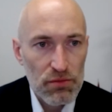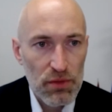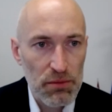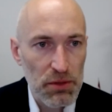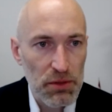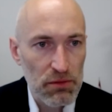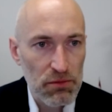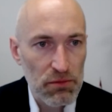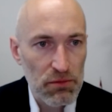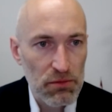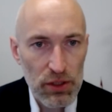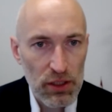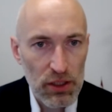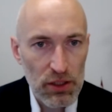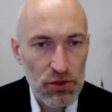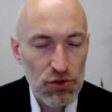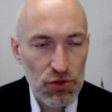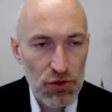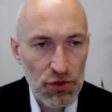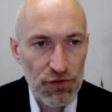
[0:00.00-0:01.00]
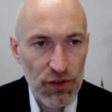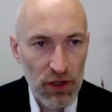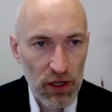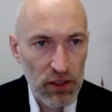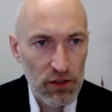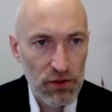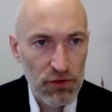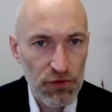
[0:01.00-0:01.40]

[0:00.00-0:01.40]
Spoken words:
I mean, we need to fight